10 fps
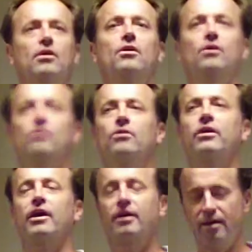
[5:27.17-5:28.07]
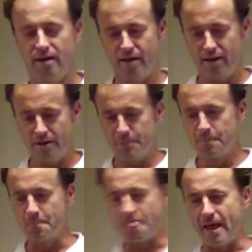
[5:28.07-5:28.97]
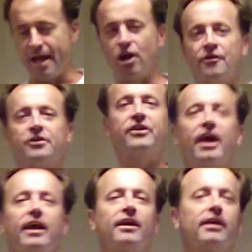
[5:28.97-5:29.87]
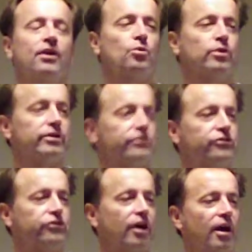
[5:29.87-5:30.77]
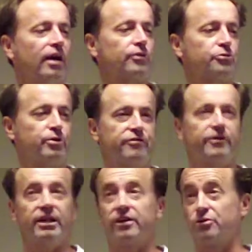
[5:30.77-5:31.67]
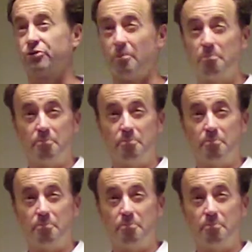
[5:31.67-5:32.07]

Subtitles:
And on the day, it was pretty funny because it was